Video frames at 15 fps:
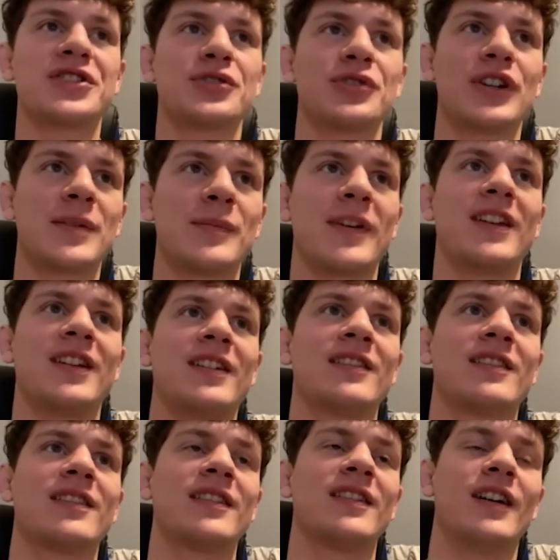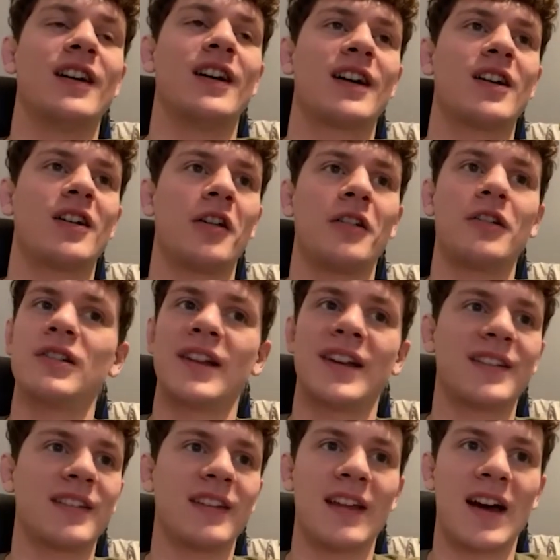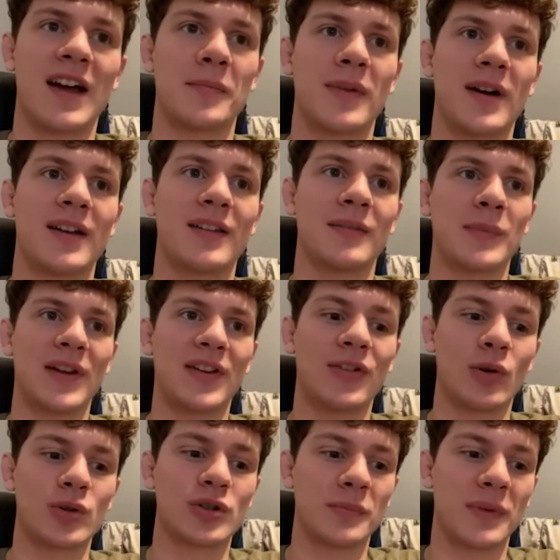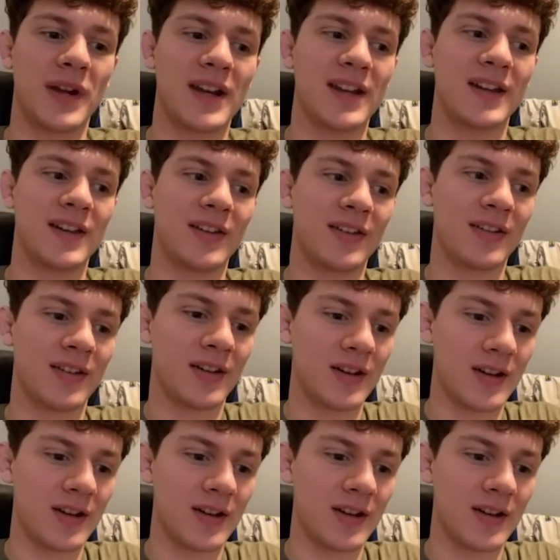streaming. Uh, I got all the links to that in my, my social medias,